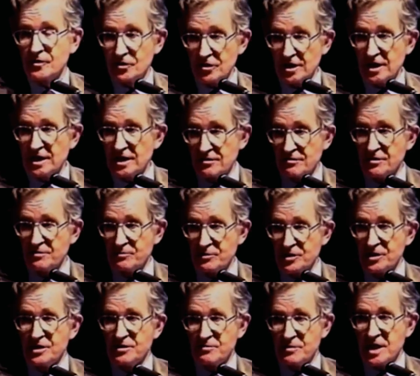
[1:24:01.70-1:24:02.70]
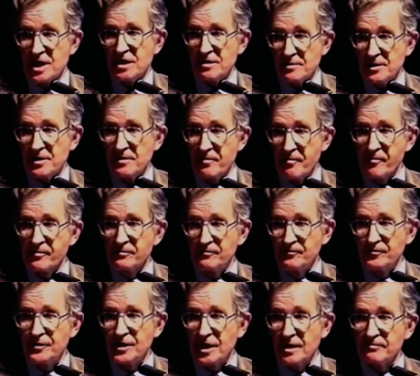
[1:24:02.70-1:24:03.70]
Noriega was put in Panama.
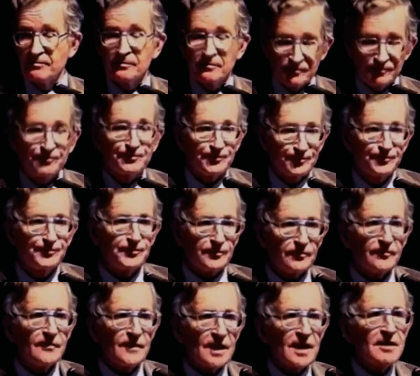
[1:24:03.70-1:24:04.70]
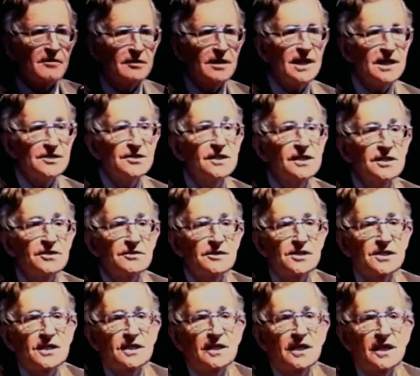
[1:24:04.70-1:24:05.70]
Yeah. Well, that's an
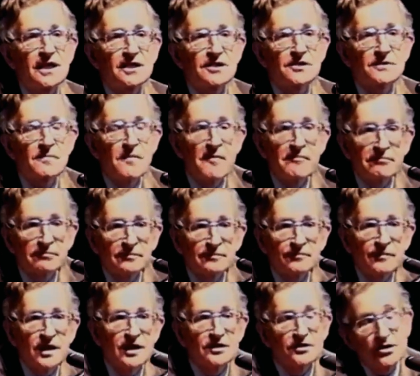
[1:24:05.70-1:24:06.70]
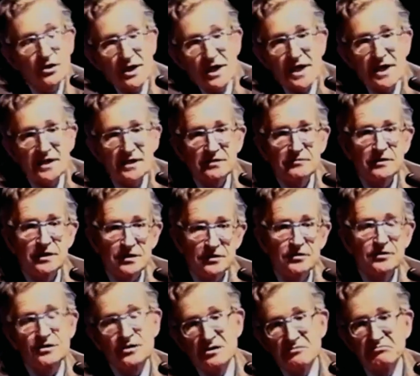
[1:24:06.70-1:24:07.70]
interesting case. Noriega,
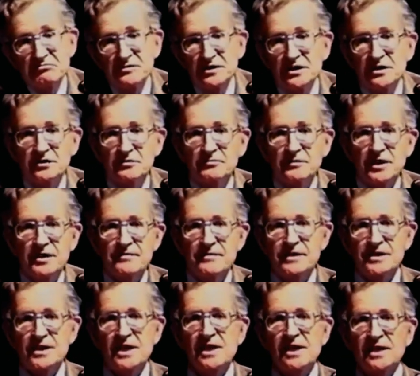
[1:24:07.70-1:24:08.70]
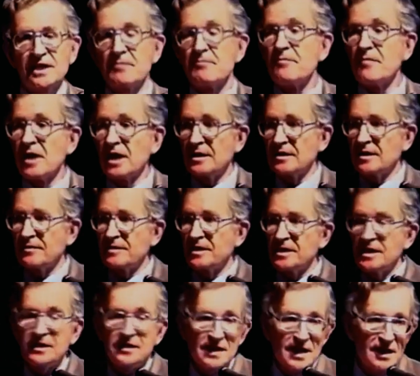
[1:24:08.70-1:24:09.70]
who's, you know, it's kind of like a, I
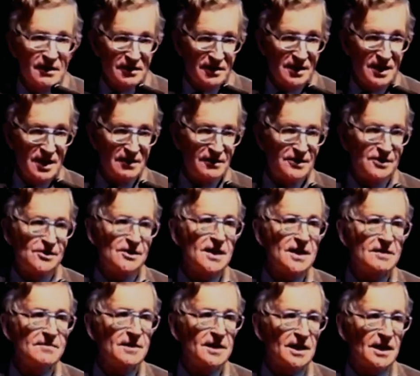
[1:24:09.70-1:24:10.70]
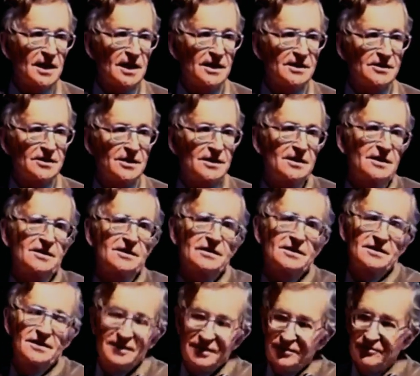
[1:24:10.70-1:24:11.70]
mean, now he's demonized, and he's,
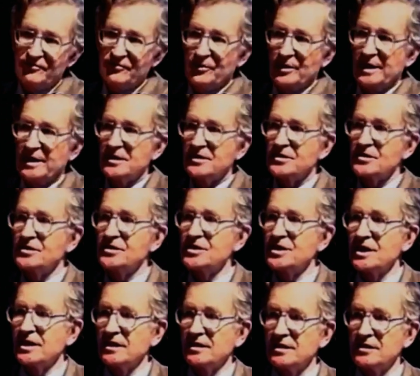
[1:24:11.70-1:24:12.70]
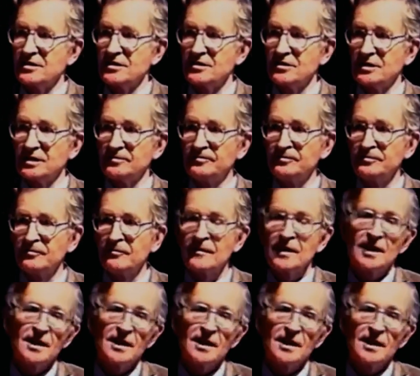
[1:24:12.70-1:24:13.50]
you know, 40 years in jail and so on.